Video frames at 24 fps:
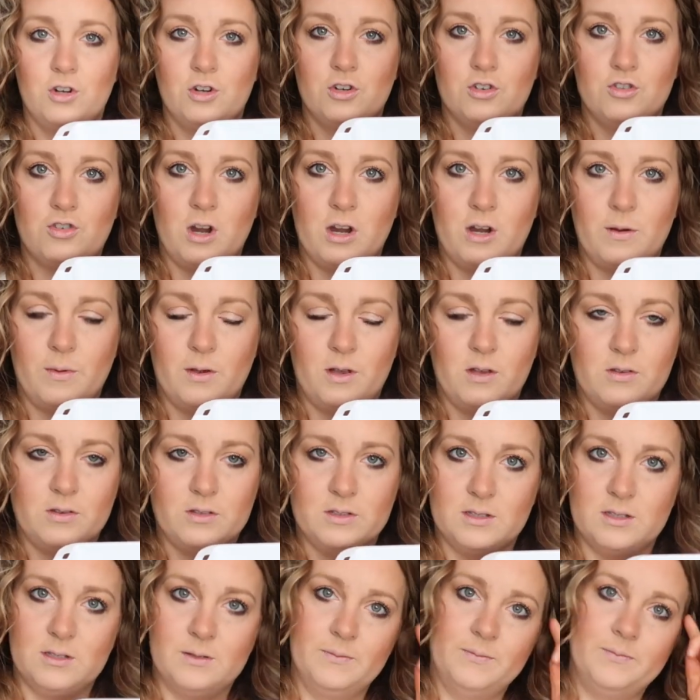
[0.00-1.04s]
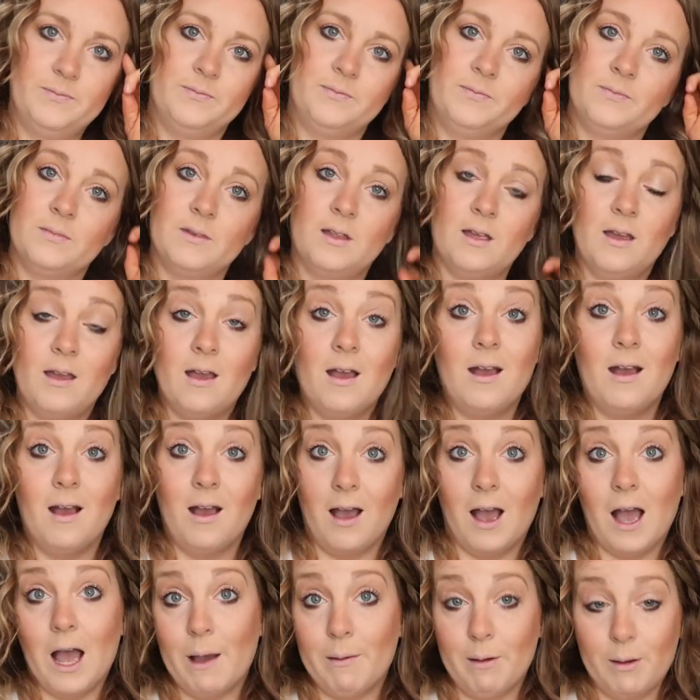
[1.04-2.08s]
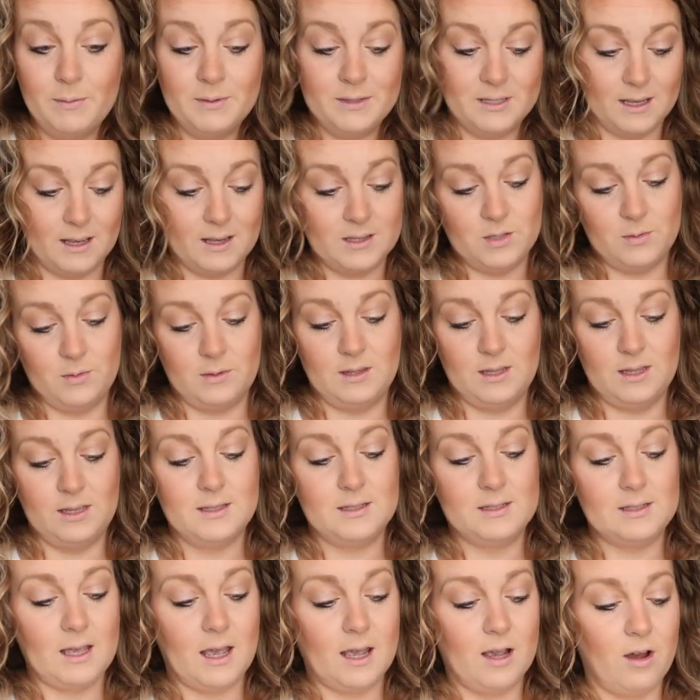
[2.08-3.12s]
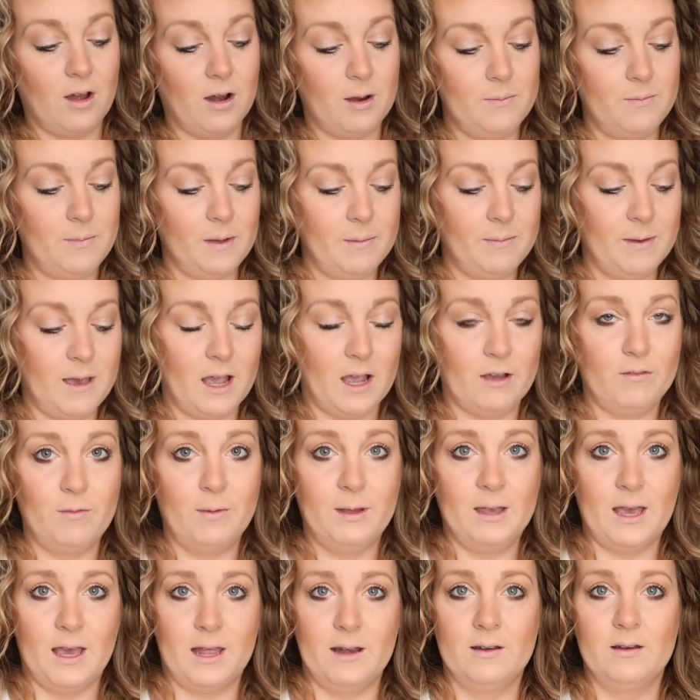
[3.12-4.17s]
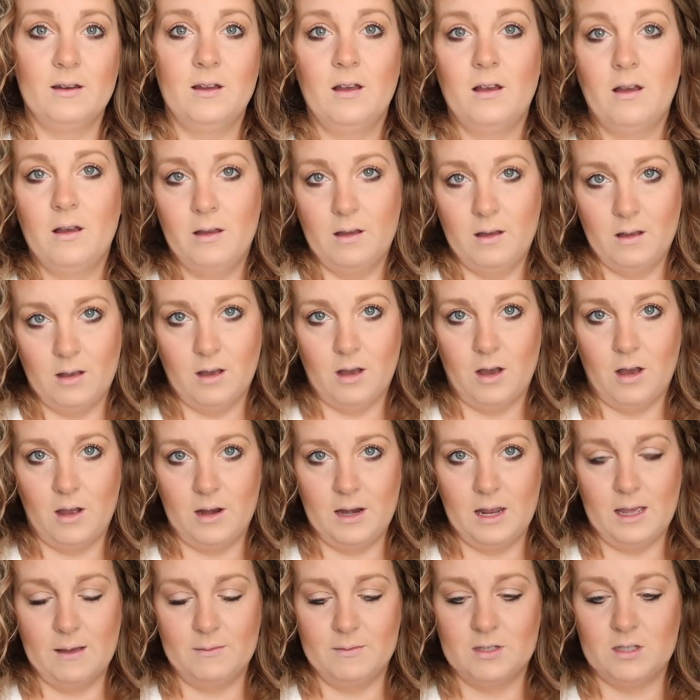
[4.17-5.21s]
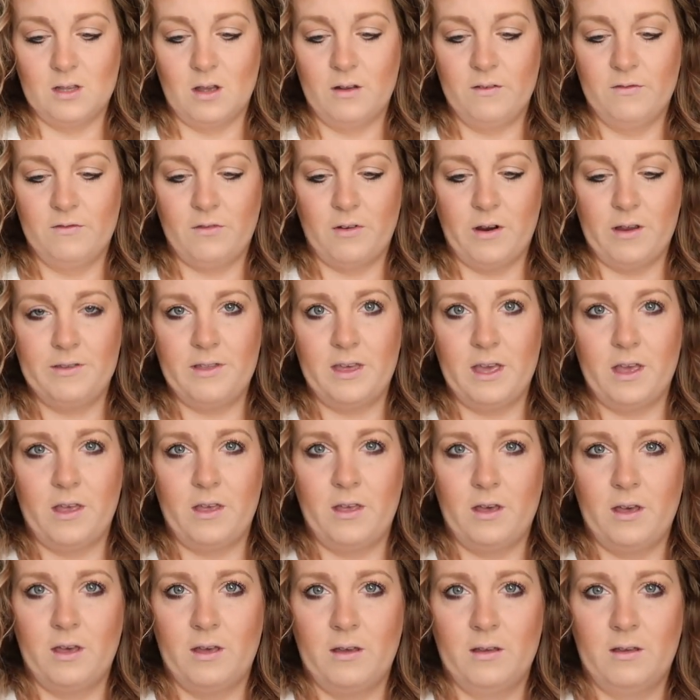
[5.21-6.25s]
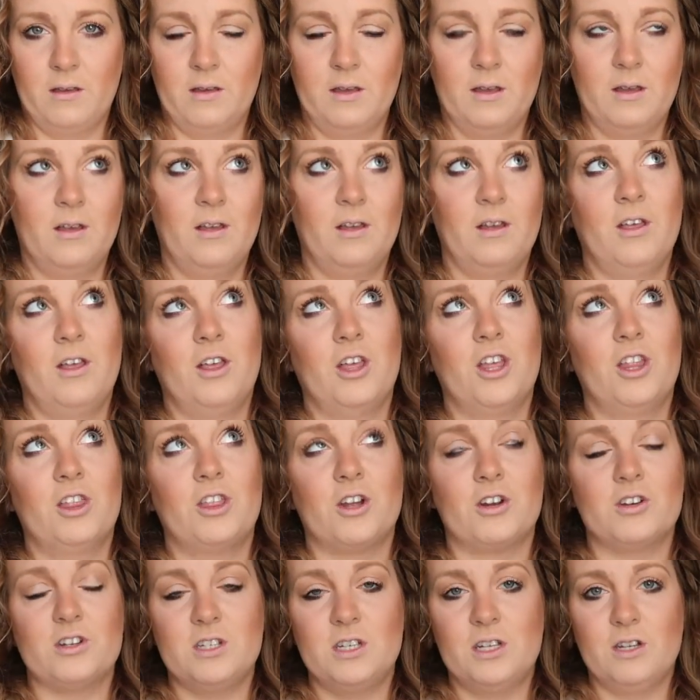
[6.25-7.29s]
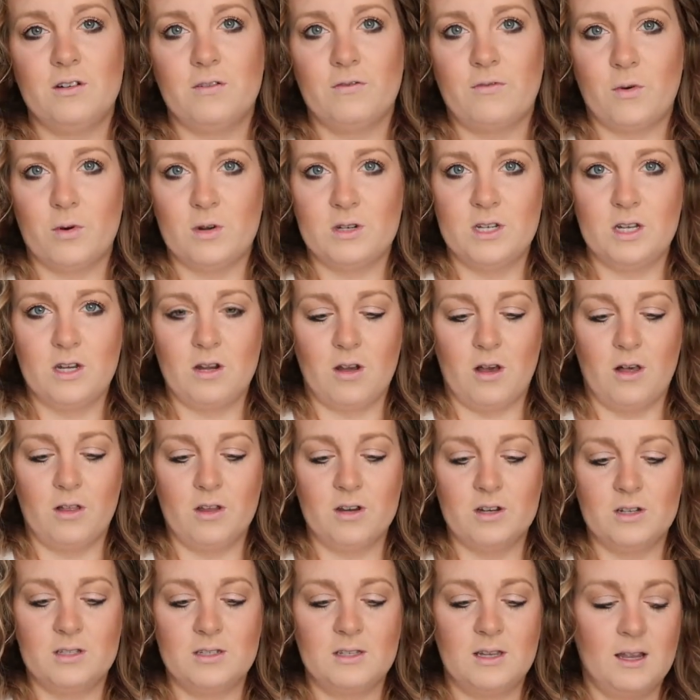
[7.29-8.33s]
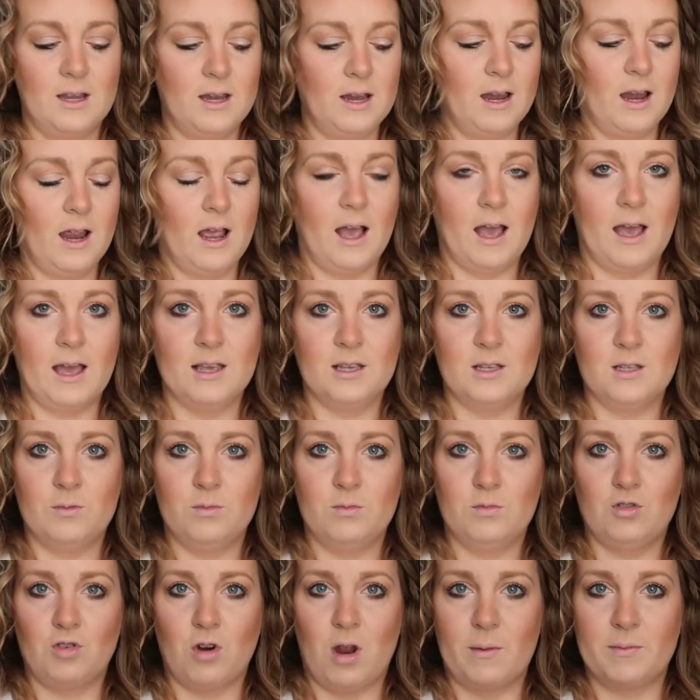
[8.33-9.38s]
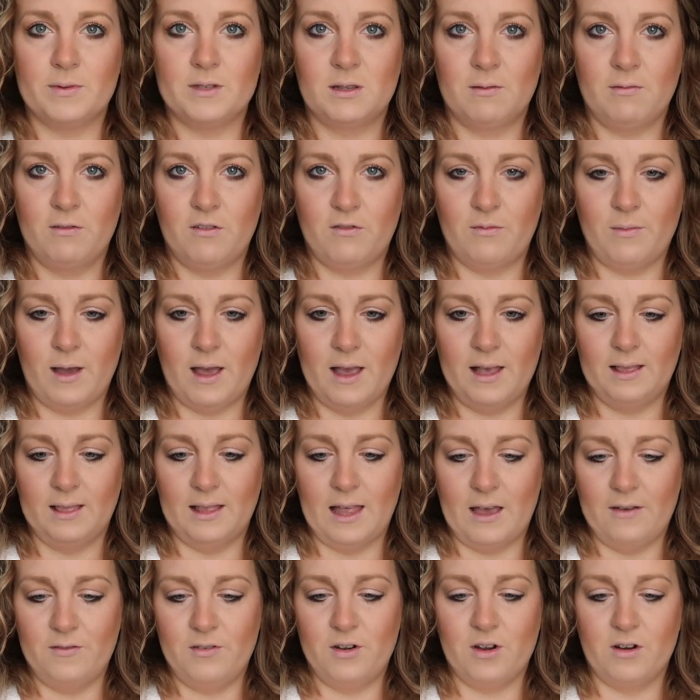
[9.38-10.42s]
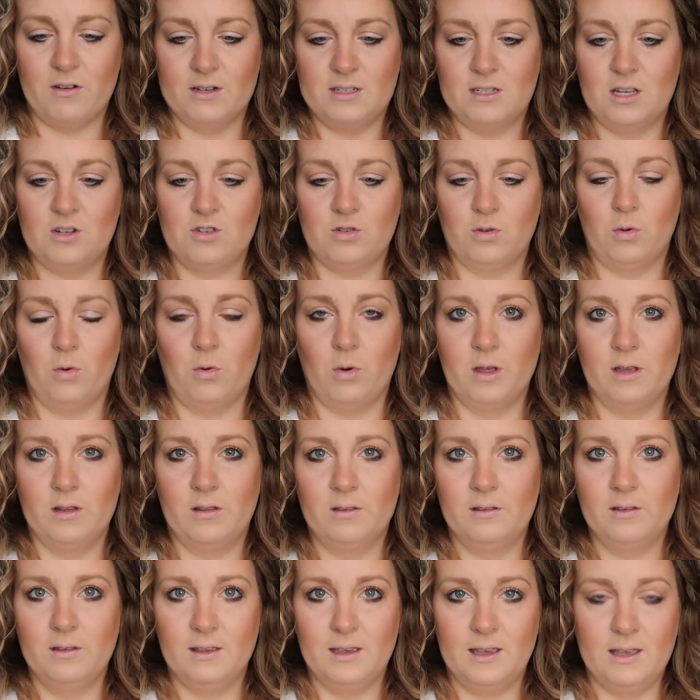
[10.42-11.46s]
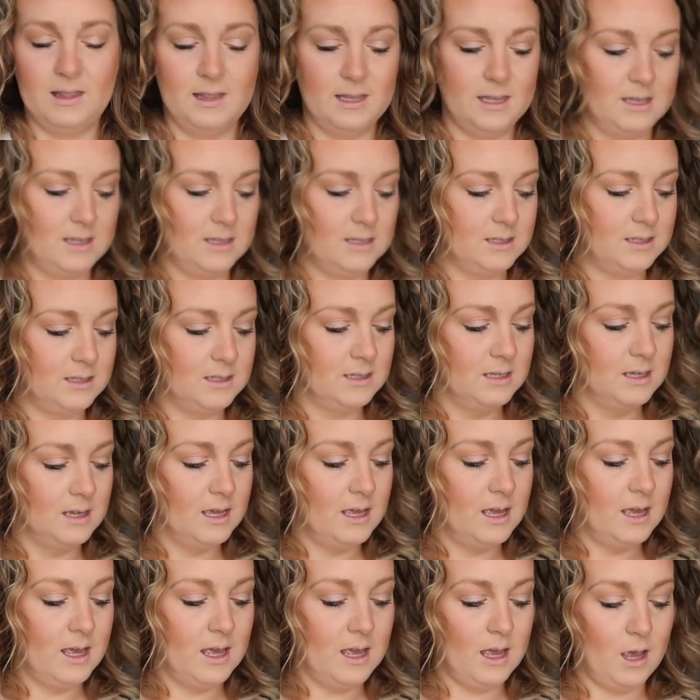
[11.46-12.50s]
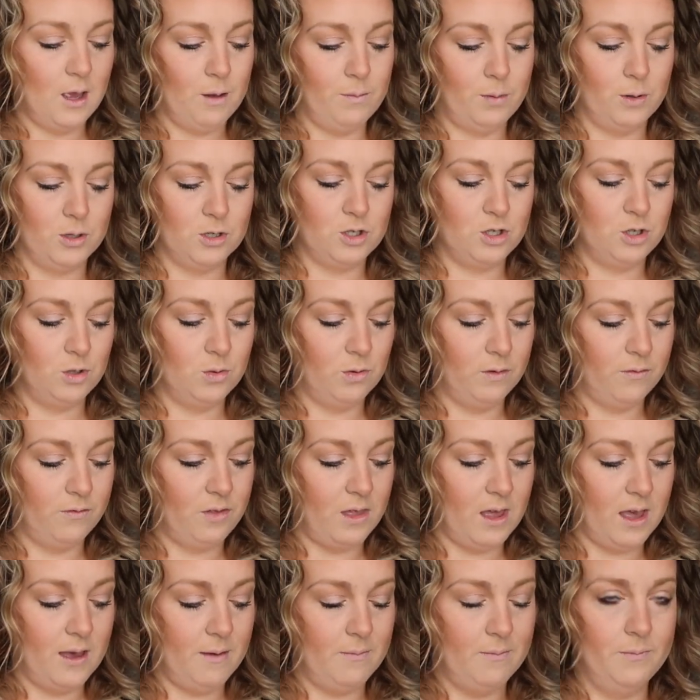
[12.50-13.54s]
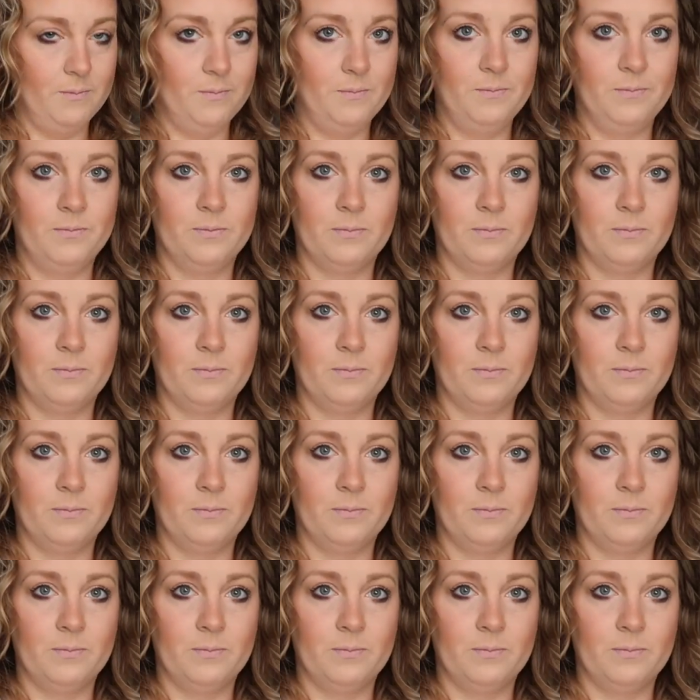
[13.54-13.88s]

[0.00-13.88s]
dryer balls. I'm obsessed with these. I got a big pack of them again on Amazon for I think $13 or $14. I dropped some of my lavender essential oil in these and put 2 of them